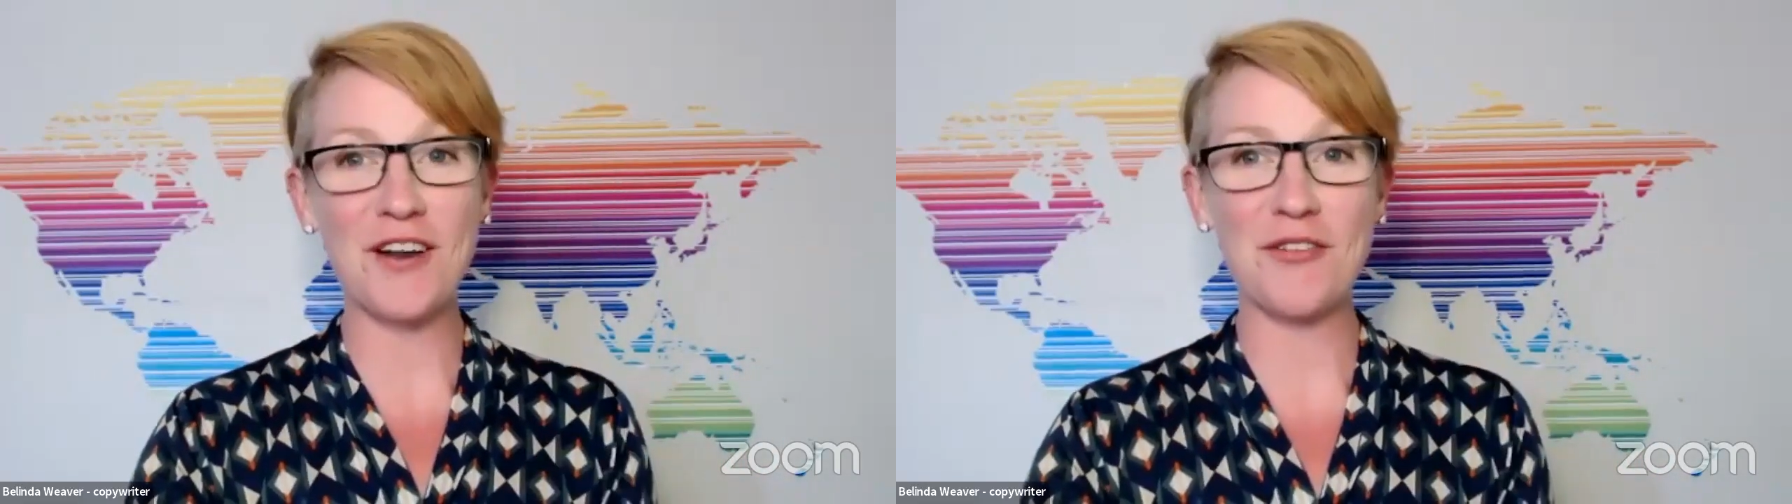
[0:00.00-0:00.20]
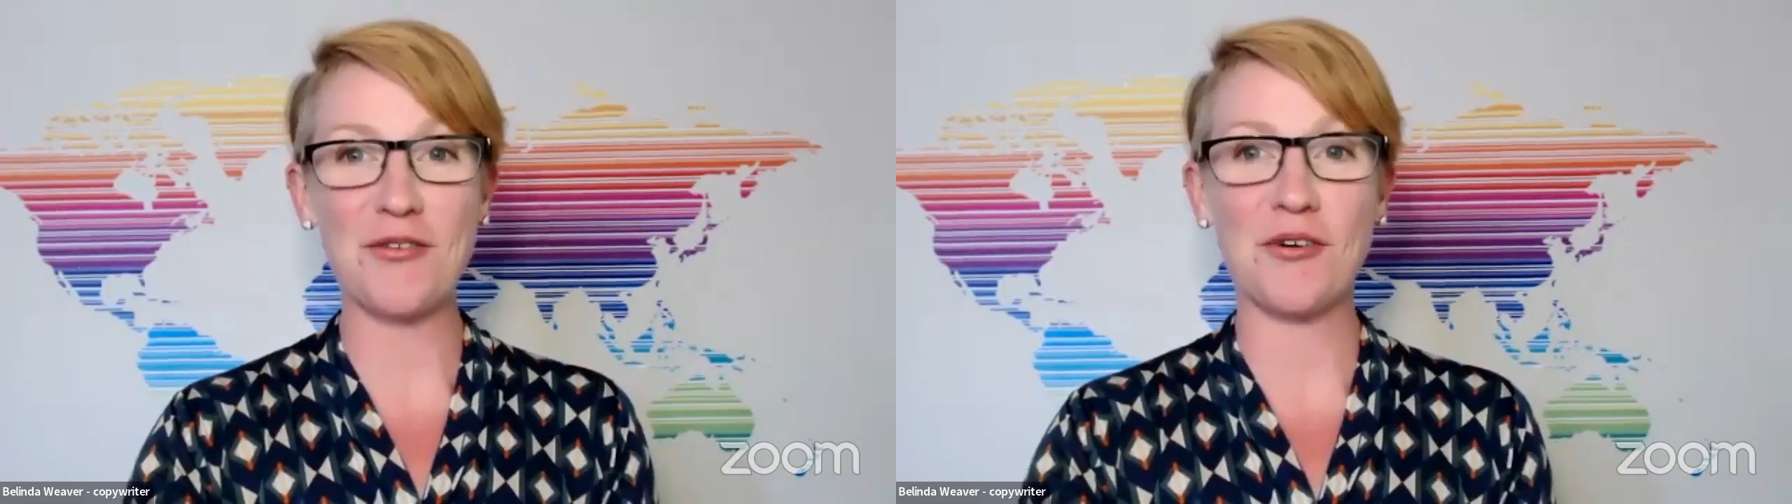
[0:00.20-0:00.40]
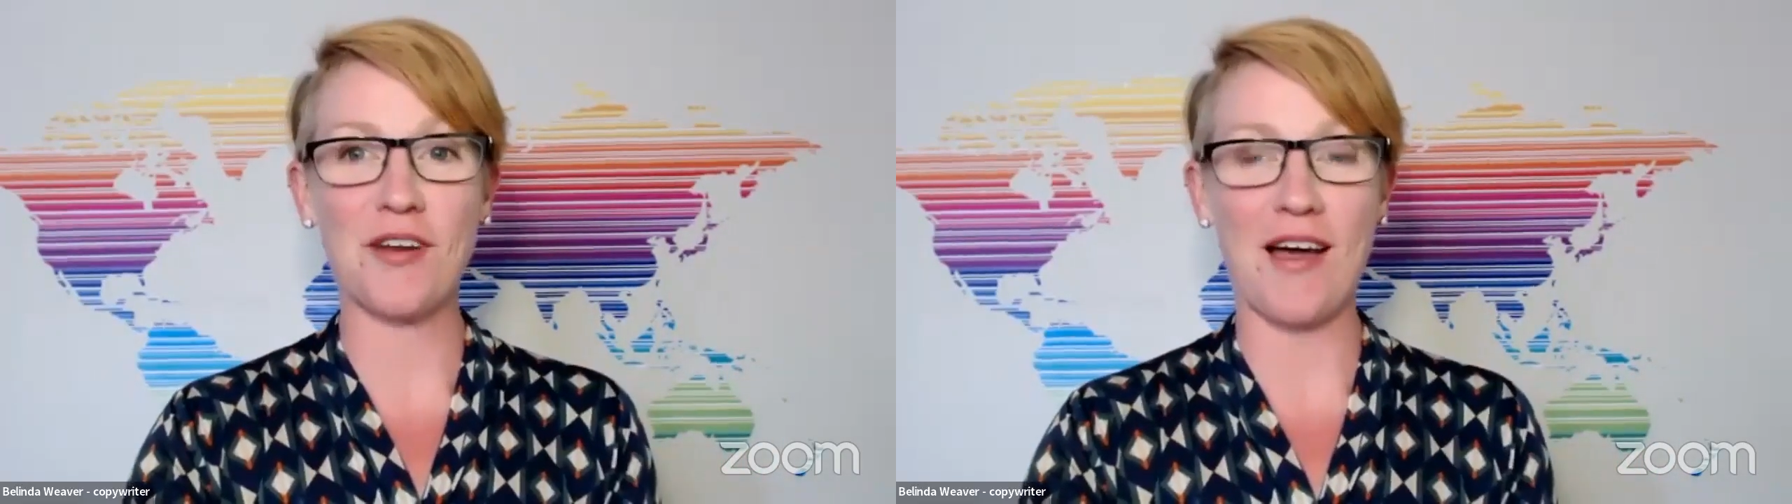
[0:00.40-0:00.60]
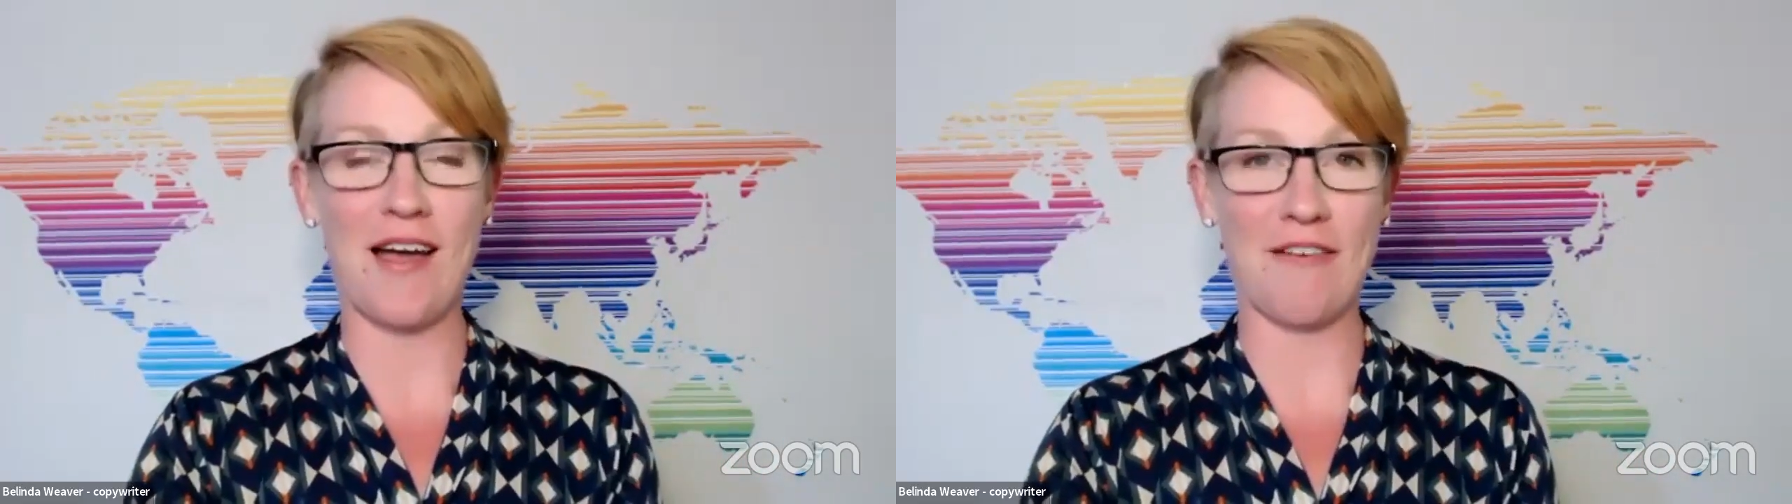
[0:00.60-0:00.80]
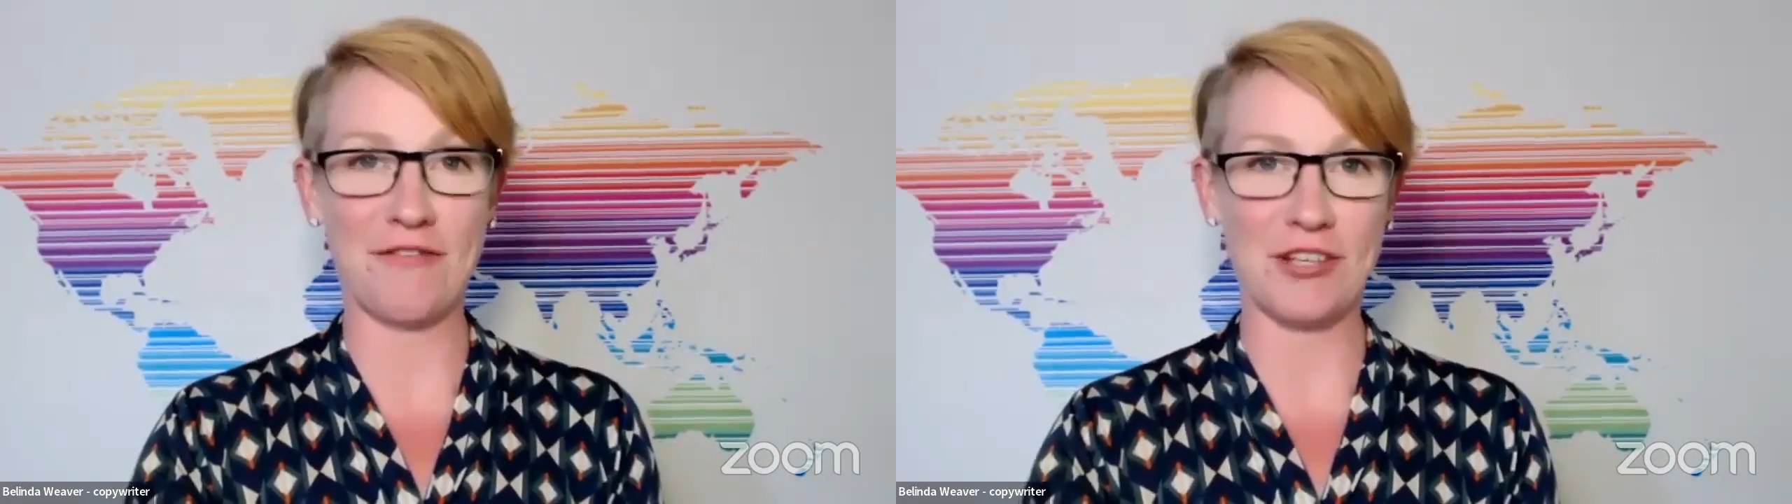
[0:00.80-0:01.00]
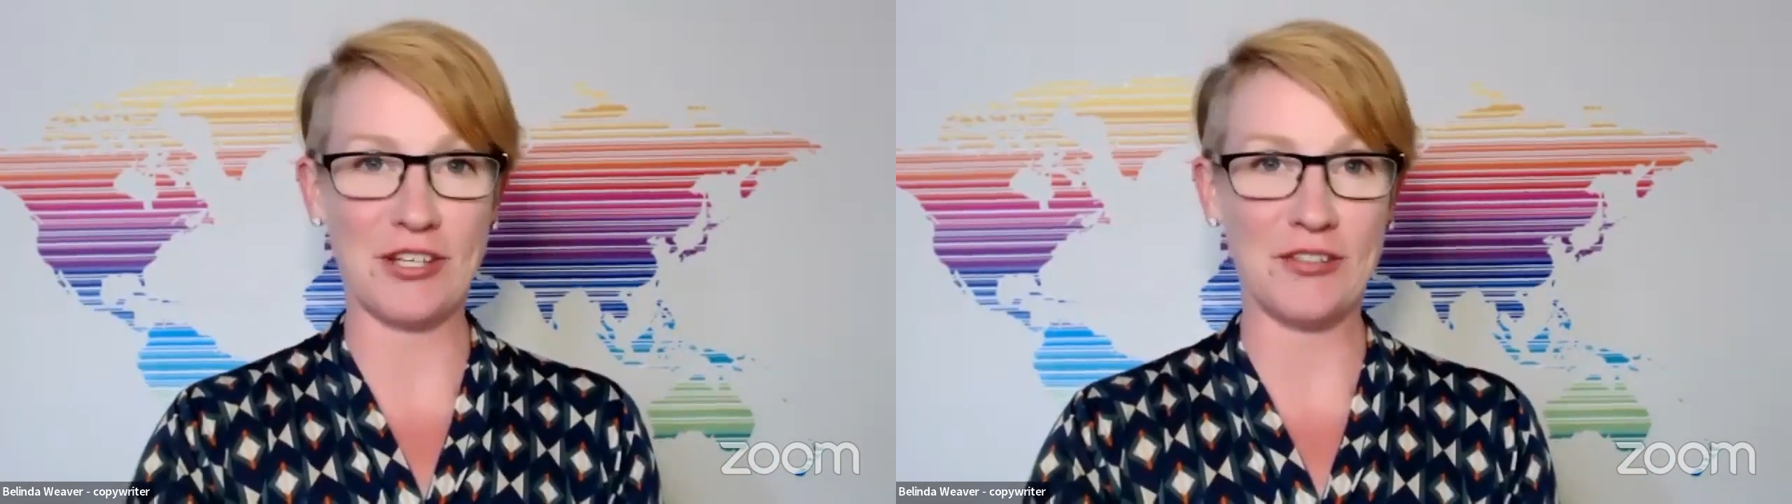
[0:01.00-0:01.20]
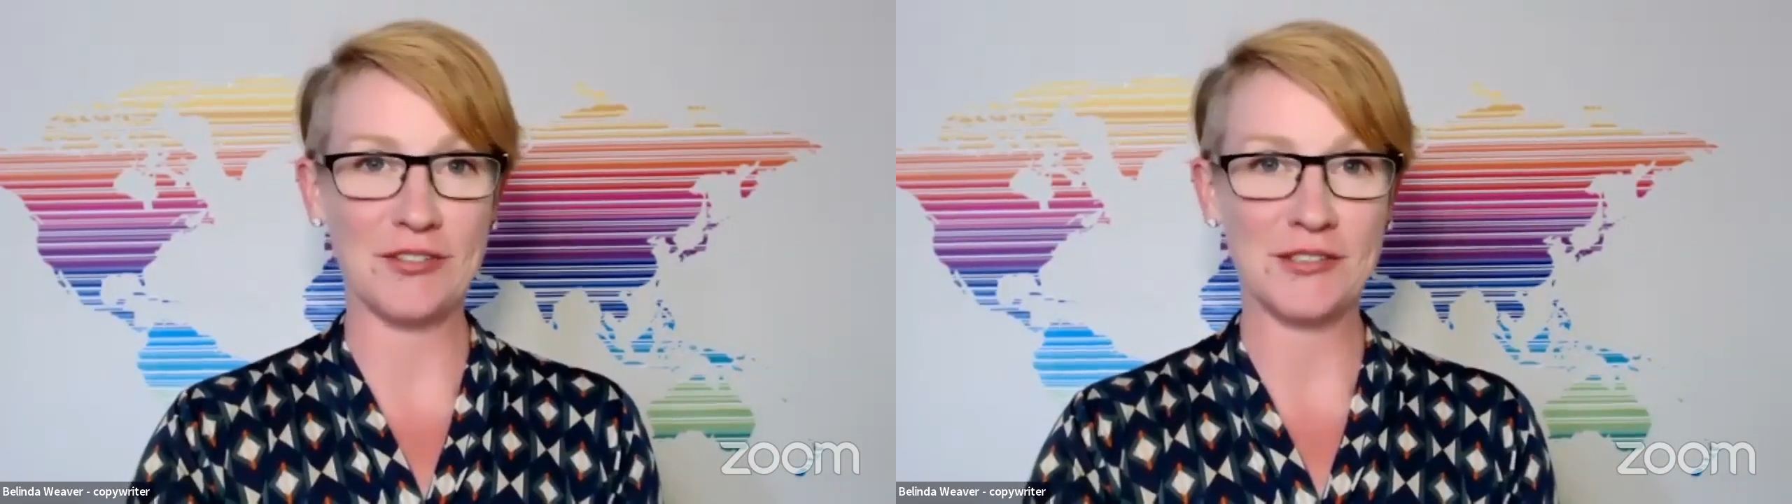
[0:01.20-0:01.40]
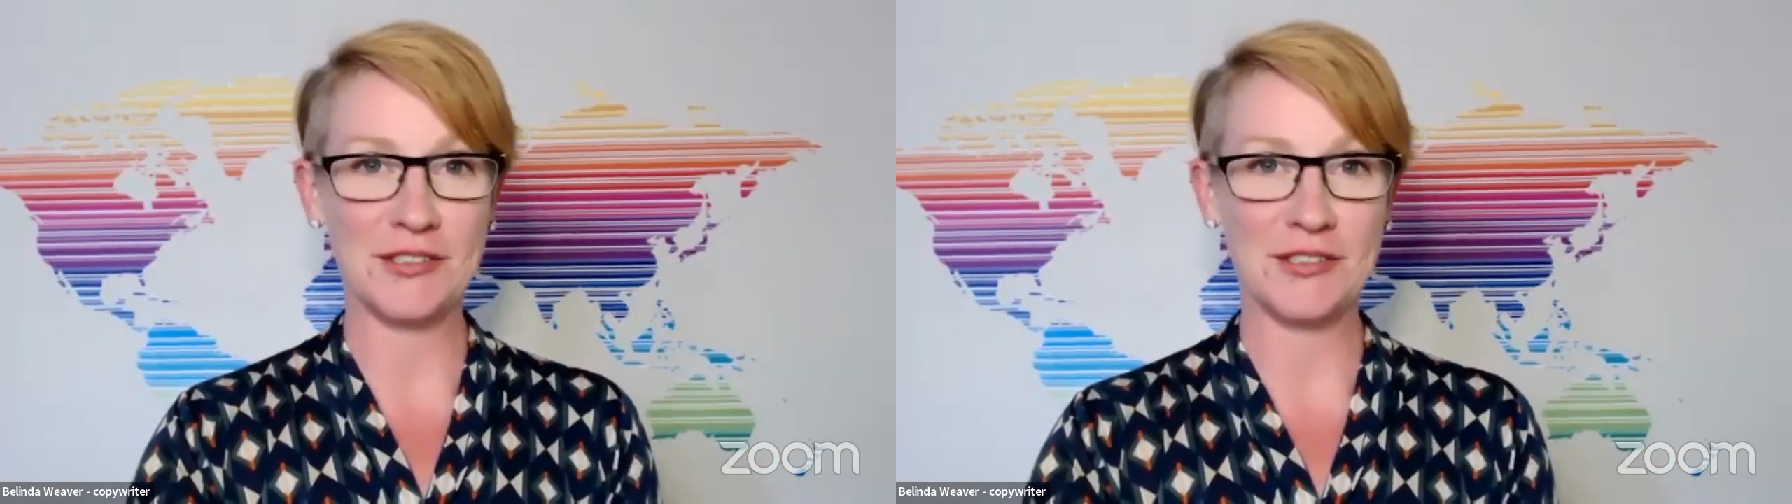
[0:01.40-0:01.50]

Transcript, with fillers: thought I have for you,